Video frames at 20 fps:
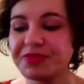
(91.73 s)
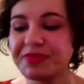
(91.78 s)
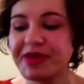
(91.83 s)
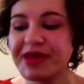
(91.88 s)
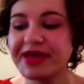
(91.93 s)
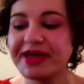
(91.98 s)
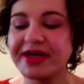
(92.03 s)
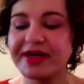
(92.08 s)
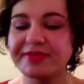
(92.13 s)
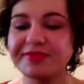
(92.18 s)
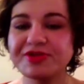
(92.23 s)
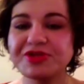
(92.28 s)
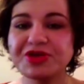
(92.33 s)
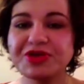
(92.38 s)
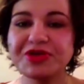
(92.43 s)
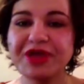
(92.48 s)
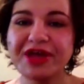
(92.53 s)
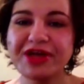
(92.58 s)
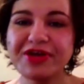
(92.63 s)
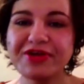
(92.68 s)
makeup
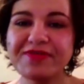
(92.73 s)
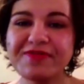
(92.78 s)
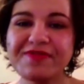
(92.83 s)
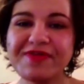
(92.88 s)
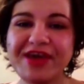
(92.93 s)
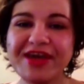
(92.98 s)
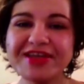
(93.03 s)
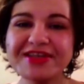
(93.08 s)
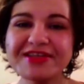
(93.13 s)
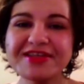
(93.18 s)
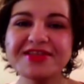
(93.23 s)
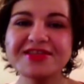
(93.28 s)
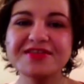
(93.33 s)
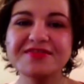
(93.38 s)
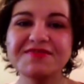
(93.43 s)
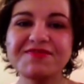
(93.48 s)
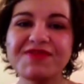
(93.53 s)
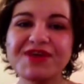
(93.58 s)
so that your face doesn't